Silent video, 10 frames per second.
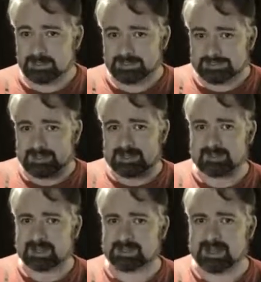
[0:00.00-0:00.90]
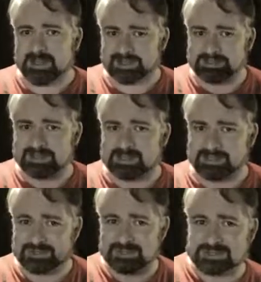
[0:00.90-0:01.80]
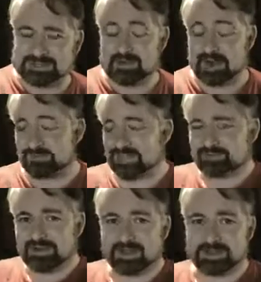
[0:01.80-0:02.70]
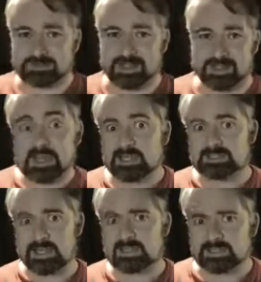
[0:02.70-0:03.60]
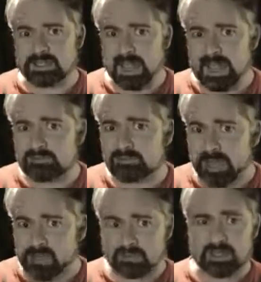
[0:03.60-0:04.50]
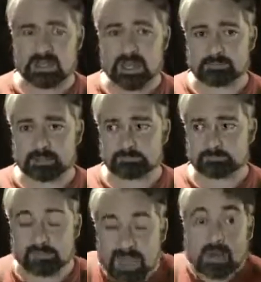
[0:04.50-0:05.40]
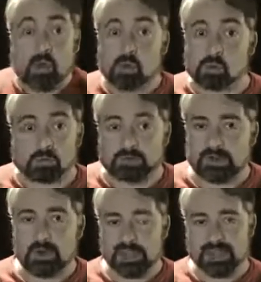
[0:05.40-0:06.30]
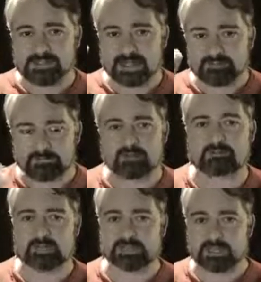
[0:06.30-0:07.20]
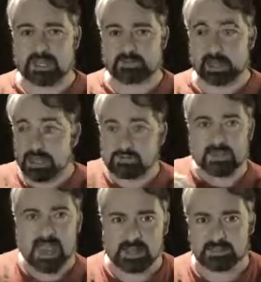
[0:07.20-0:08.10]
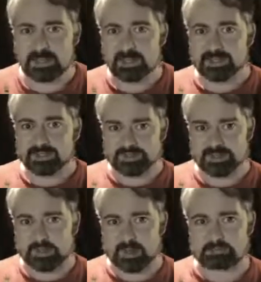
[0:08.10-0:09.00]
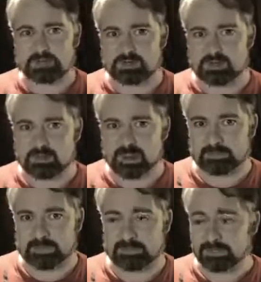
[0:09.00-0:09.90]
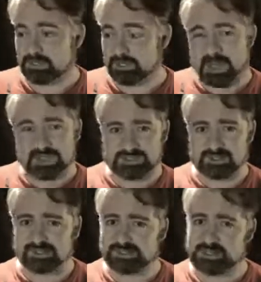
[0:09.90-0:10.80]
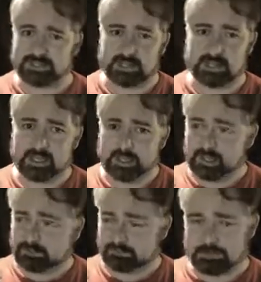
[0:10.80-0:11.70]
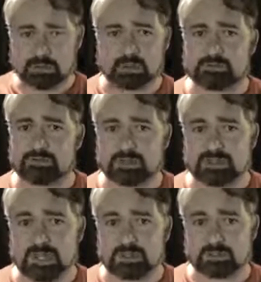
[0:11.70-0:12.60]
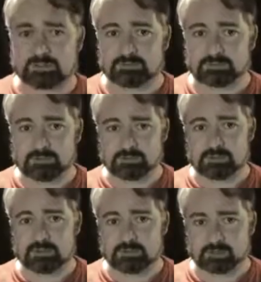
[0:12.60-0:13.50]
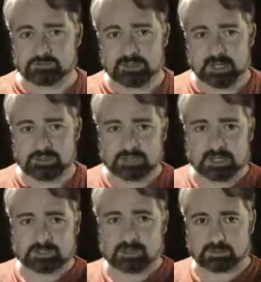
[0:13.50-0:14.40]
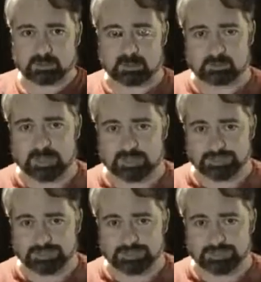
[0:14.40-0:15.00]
it's kind of hard to go back to regular screens that don't have that Retina display. It doesn't have a rear camera at all. It only has a front-facing camera, and even that is only 1.2 megapixels. So that's just sitting there purely for the sake of Google video chats on Google+.